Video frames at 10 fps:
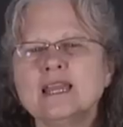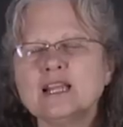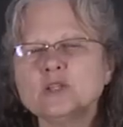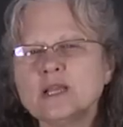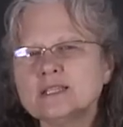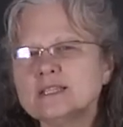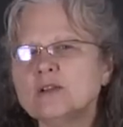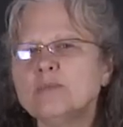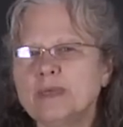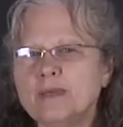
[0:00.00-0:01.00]
It actually has a
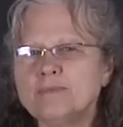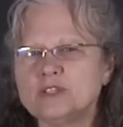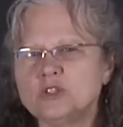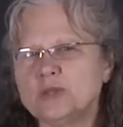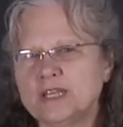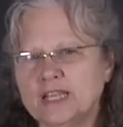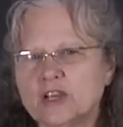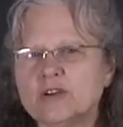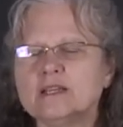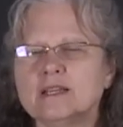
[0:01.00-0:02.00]
little beep that you can
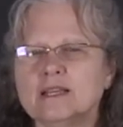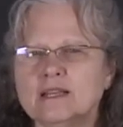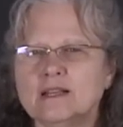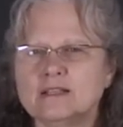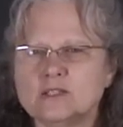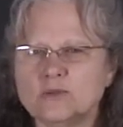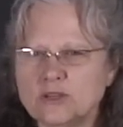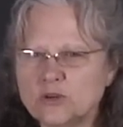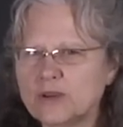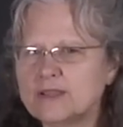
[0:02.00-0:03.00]
hear it, and so
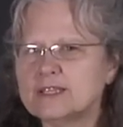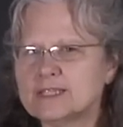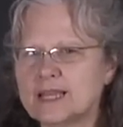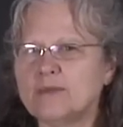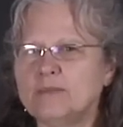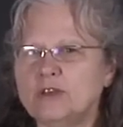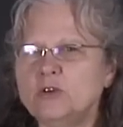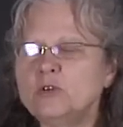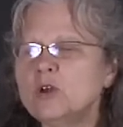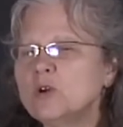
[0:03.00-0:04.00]
then you're in the setup
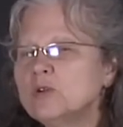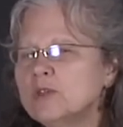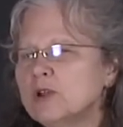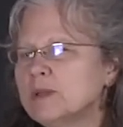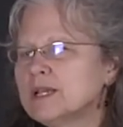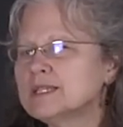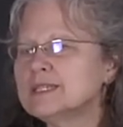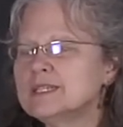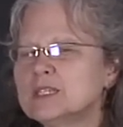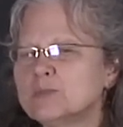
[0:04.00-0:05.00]
menu. And you know you're there because
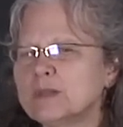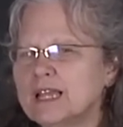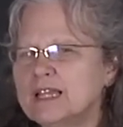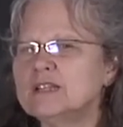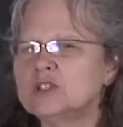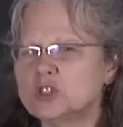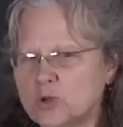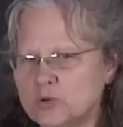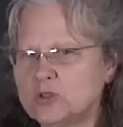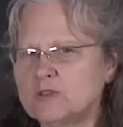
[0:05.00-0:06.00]
the display
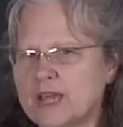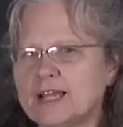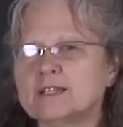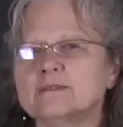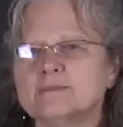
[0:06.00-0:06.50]
shows you that.